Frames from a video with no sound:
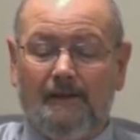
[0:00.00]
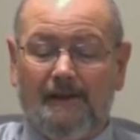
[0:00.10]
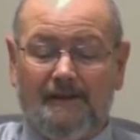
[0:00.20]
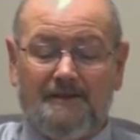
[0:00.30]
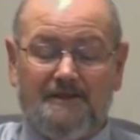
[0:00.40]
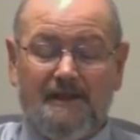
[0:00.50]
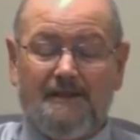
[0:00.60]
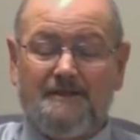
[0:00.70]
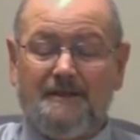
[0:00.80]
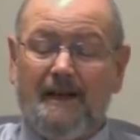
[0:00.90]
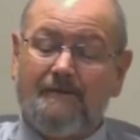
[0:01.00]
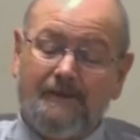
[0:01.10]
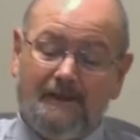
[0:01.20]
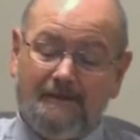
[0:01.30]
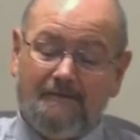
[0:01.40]
and he says,
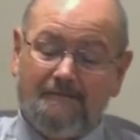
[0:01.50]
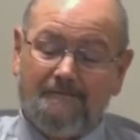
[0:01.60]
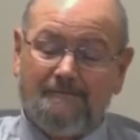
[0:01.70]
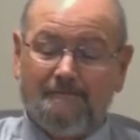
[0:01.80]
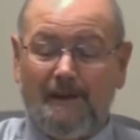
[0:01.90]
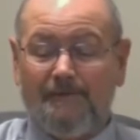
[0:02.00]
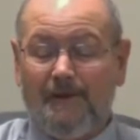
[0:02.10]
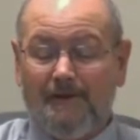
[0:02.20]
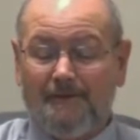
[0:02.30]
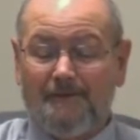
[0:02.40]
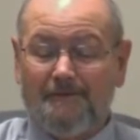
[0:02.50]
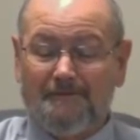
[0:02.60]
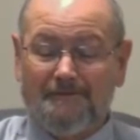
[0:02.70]
Avi, my father.